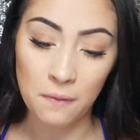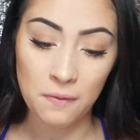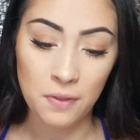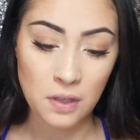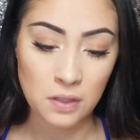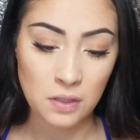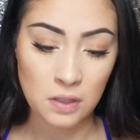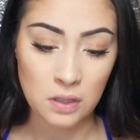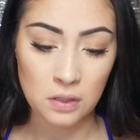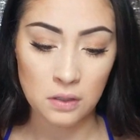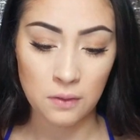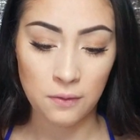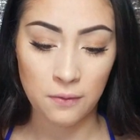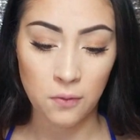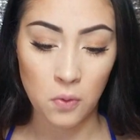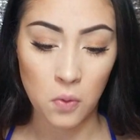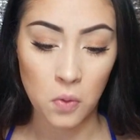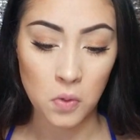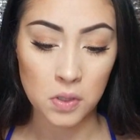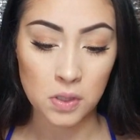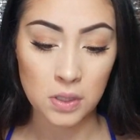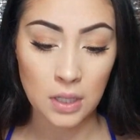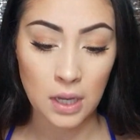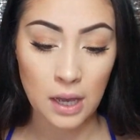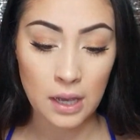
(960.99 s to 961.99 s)
this is a full
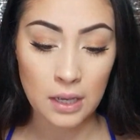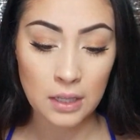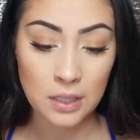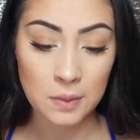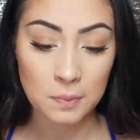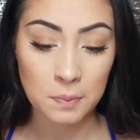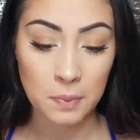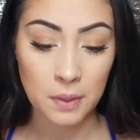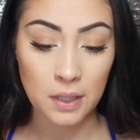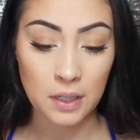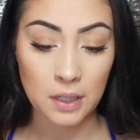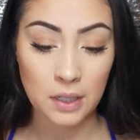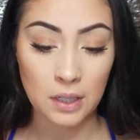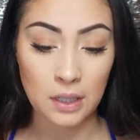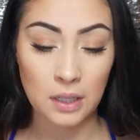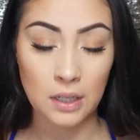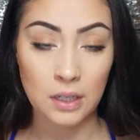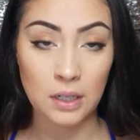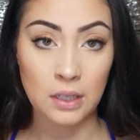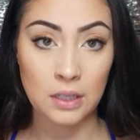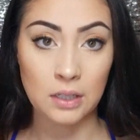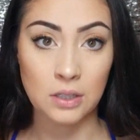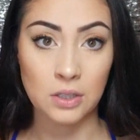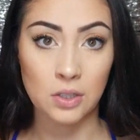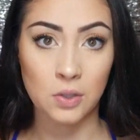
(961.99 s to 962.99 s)
size, but it
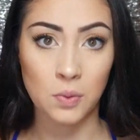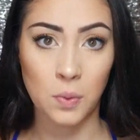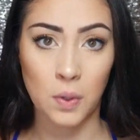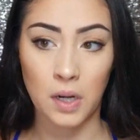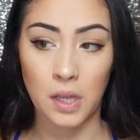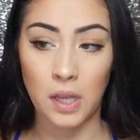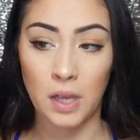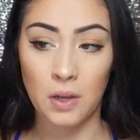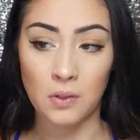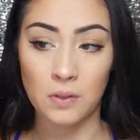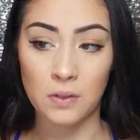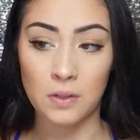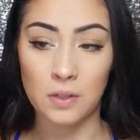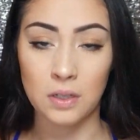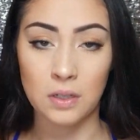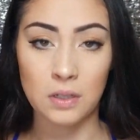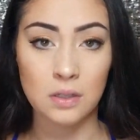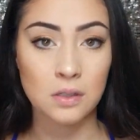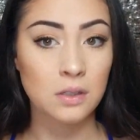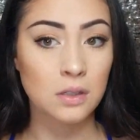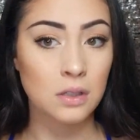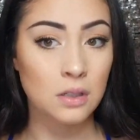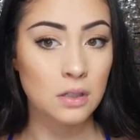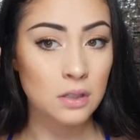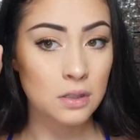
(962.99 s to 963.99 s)
is 20
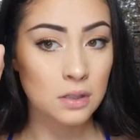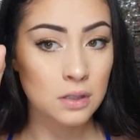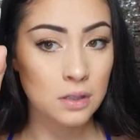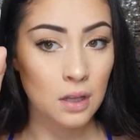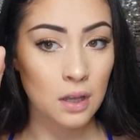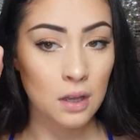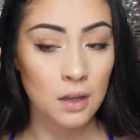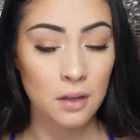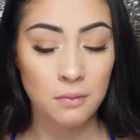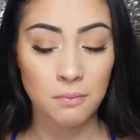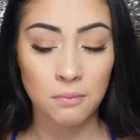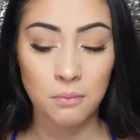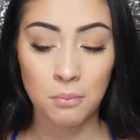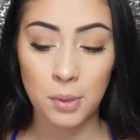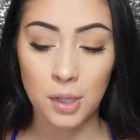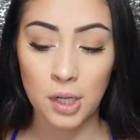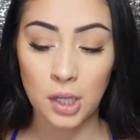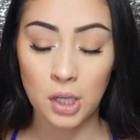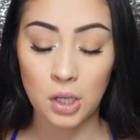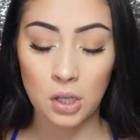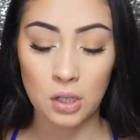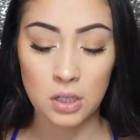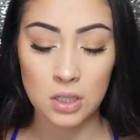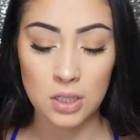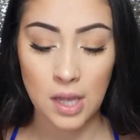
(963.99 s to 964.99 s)
ounces and it's a pretty
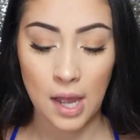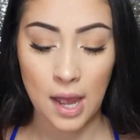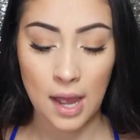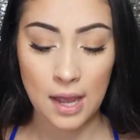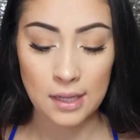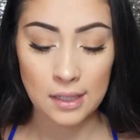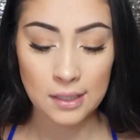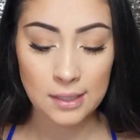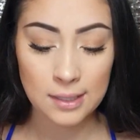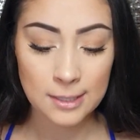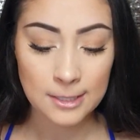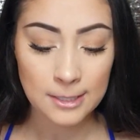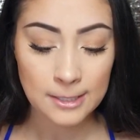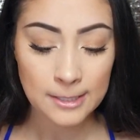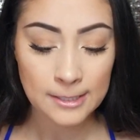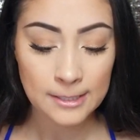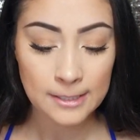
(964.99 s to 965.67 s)
good size.